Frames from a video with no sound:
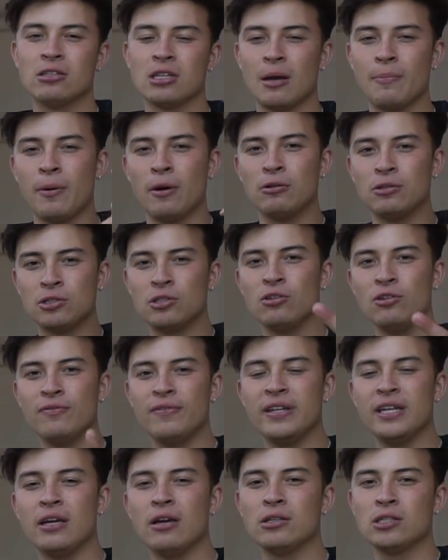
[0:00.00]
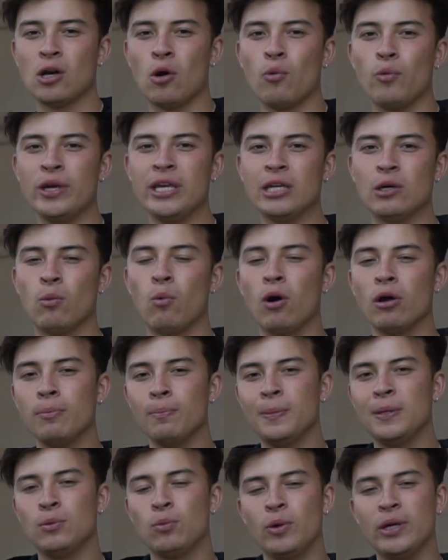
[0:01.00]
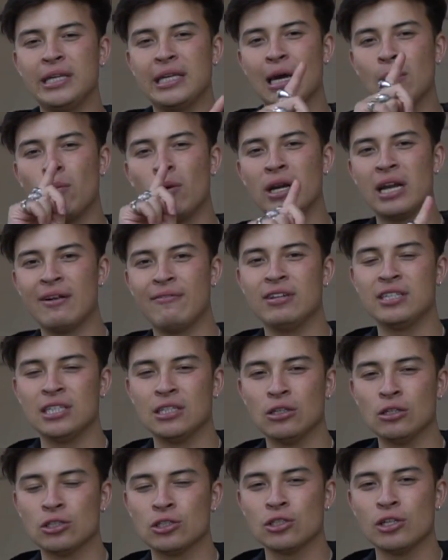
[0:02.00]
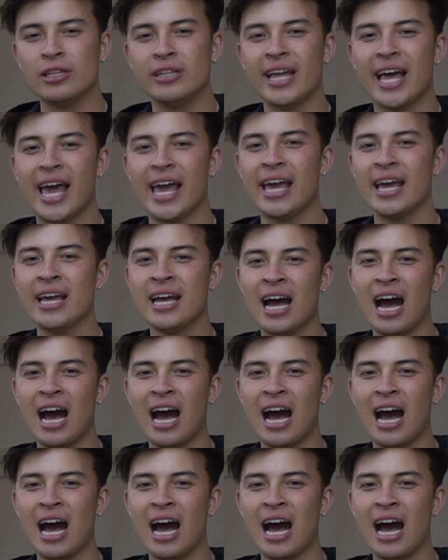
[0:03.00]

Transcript: I post two videos a week, one midweek and one every single Sunday.